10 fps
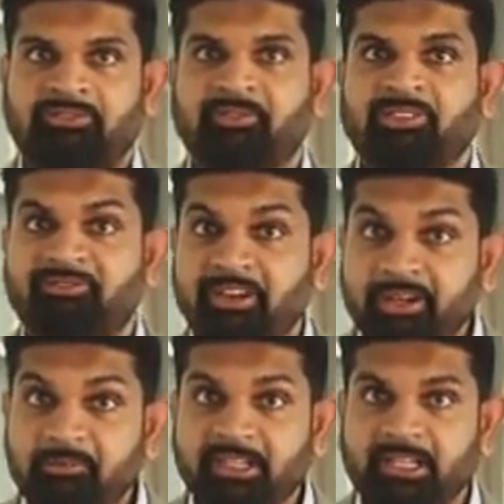from the
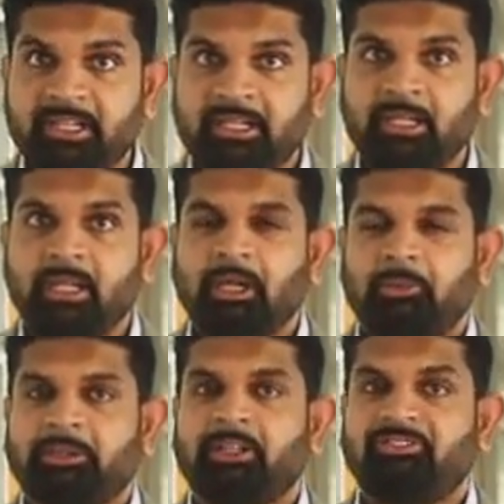very beginning
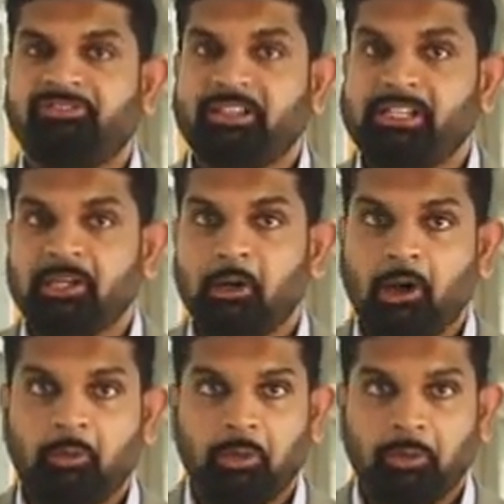without feeling
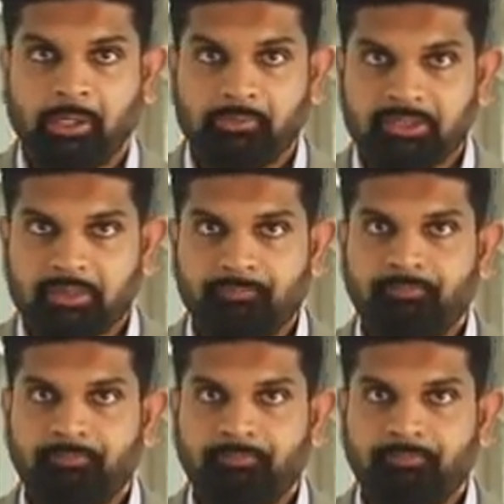overwhelmed.